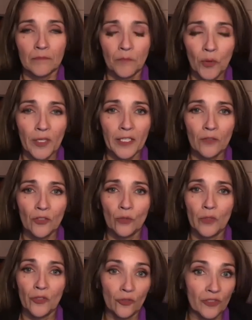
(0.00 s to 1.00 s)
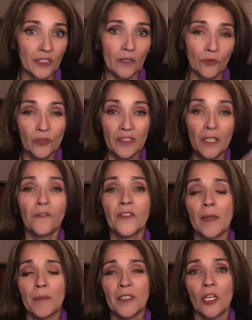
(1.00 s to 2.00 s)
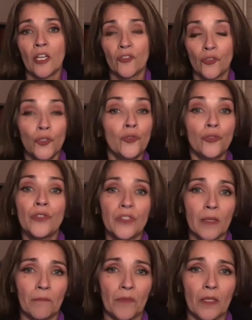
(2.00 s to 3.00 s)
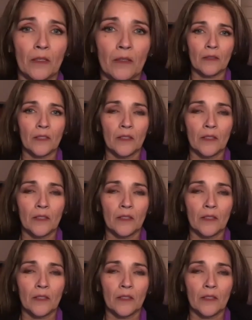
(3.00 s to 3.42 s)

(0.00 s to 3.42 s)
point, you either you self sabotage, you do something